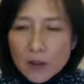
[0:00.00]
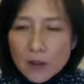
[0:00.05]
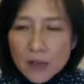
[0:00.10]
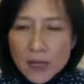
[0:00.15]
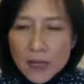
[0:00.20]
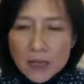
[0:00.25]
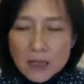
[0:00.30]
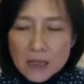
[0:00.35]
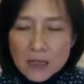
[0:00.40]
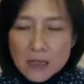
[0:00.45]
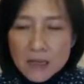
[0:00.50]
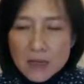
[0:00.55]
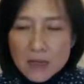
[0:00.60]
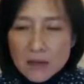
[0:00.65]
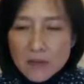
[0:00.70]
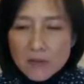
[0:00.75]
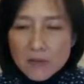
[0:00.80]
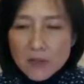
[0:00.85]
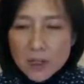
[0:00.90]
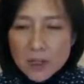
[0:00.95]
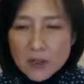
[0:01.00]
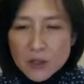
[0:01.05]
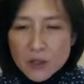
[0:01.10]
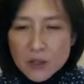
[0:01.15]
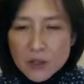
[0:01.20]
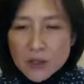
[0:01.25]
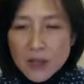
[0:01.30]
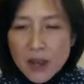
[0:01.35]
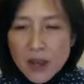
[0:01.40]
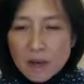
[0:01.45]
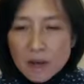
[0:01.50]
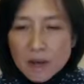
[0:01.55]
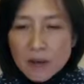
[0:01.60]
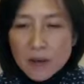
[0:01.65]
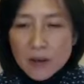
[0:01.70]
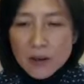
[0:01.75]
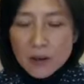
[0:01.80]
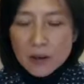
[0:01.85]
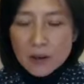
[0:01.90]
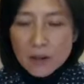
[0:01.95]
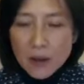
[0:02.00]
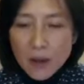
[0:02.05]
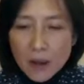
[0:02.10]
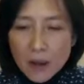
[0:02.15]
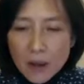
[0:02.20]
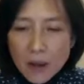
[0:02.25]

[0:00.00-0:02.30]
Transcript: You can see the visitor center.